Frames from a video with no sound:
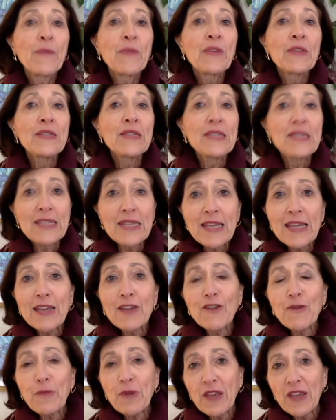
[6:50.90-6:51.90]
see
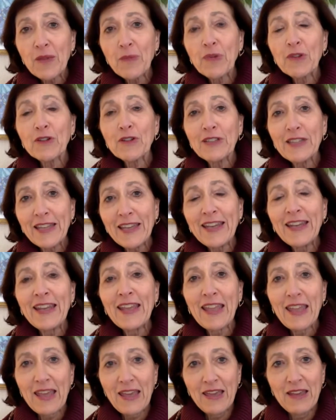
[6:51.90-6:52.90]
if people are
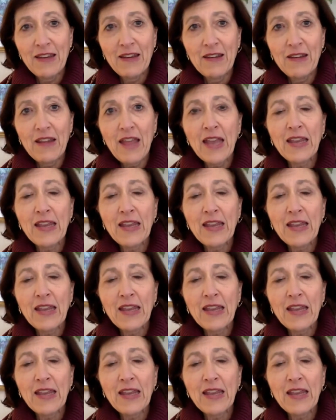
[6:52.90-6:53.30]
leaning in,